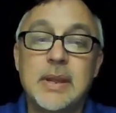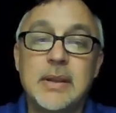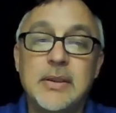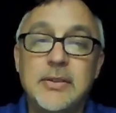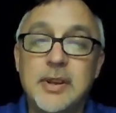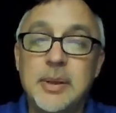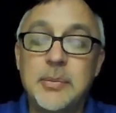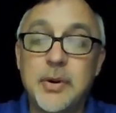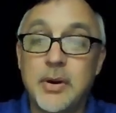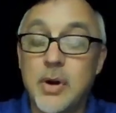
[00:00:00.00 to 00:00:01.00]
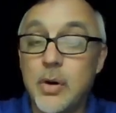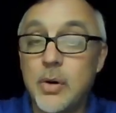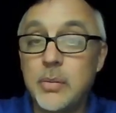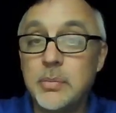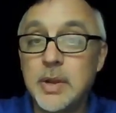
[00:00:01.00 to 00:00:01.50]
These teams are at
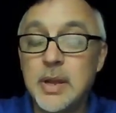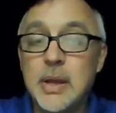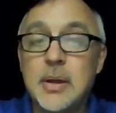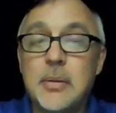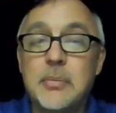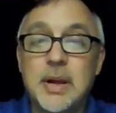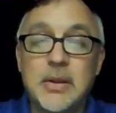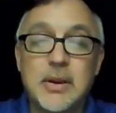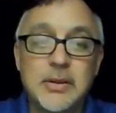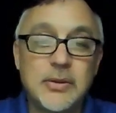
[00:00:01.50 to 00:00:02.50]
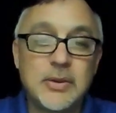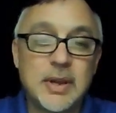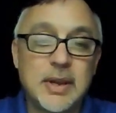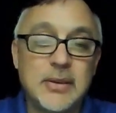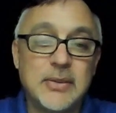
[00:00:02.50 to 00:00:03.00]
home, but look at those
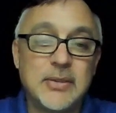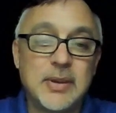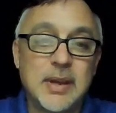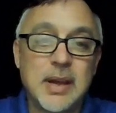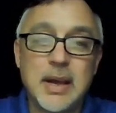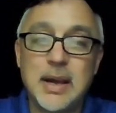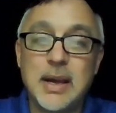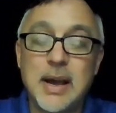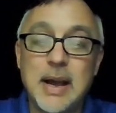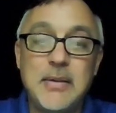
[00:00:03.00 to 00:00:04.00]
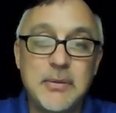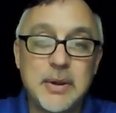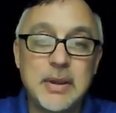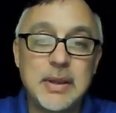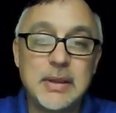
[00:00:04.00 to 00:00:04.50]
lines. Uh, I
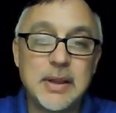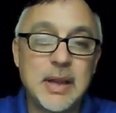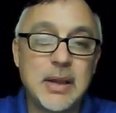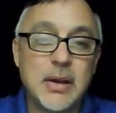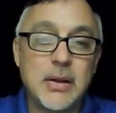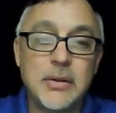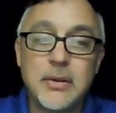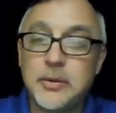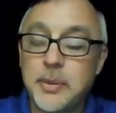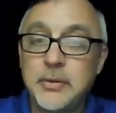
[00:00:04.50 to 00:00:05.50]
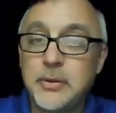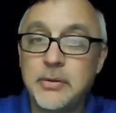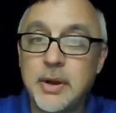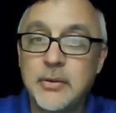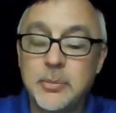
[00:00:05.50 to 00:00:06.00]
really like all of them, especially the
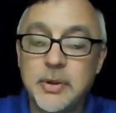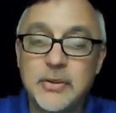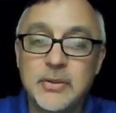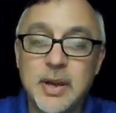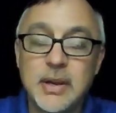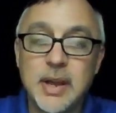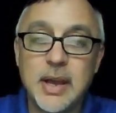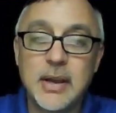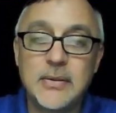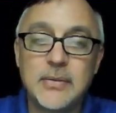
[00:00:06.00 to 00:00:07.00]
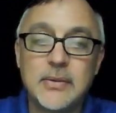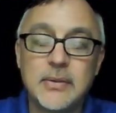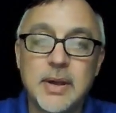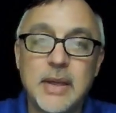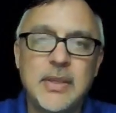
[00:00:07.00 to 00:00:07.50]
Raiders at plus nine and a half.
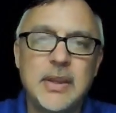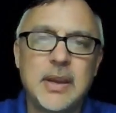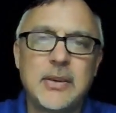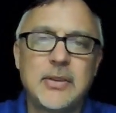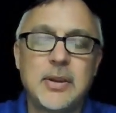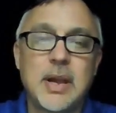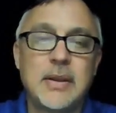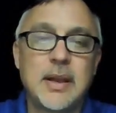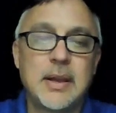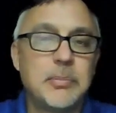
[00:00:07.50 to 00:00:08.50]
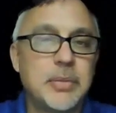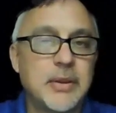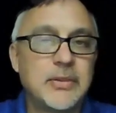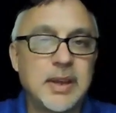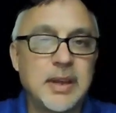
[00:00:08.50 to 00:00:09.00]
I think I actually got that at
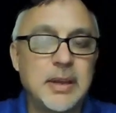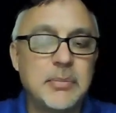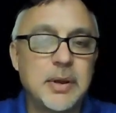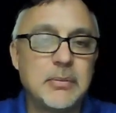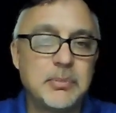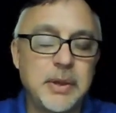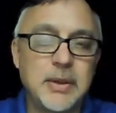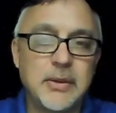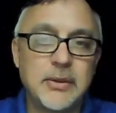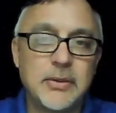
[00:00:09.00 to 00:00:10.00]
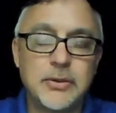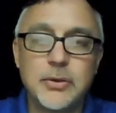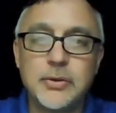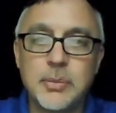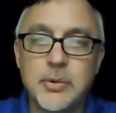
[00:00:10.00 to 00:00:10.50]
plus ten, but because this is
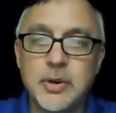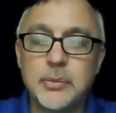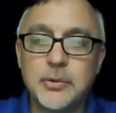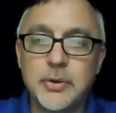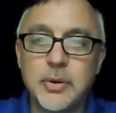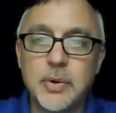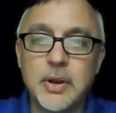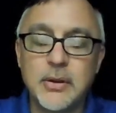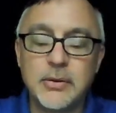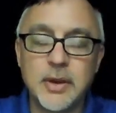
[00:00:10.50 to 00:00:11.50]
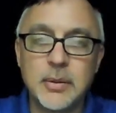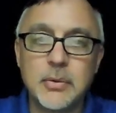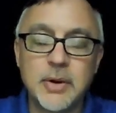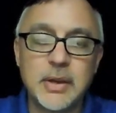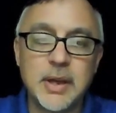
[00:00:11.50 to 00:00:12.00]
Tuesday morning, I'm showing you what is
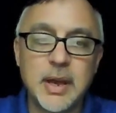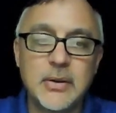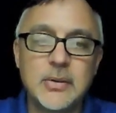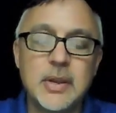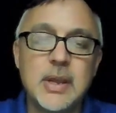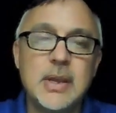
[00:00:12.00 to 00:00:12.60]
available right now.